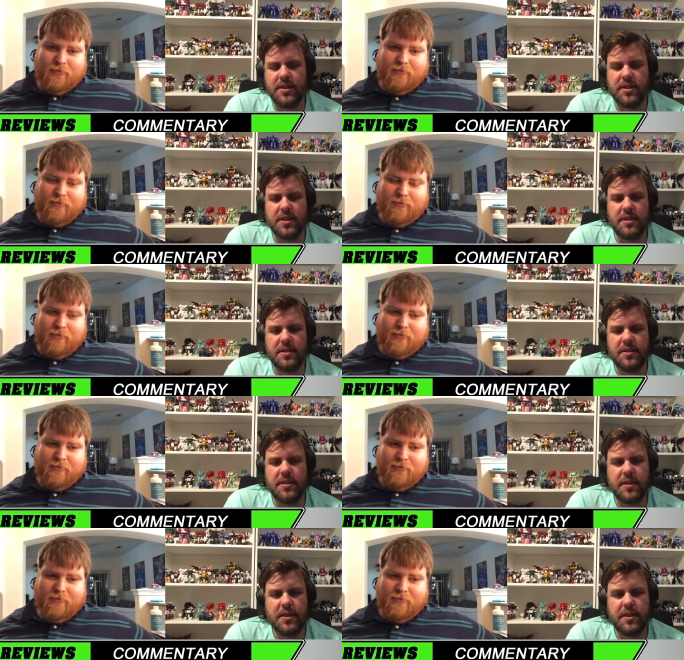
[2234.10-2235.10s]

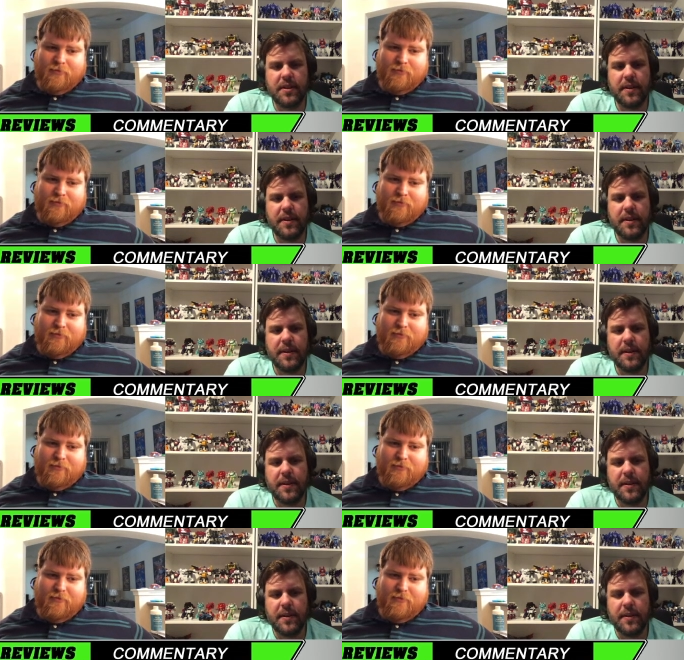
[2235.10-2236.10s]

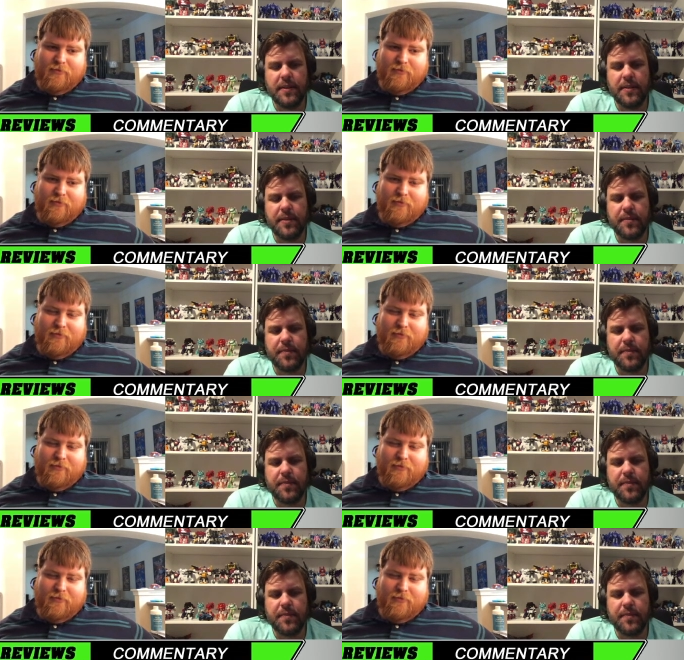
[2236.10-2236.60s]
Nothing is said.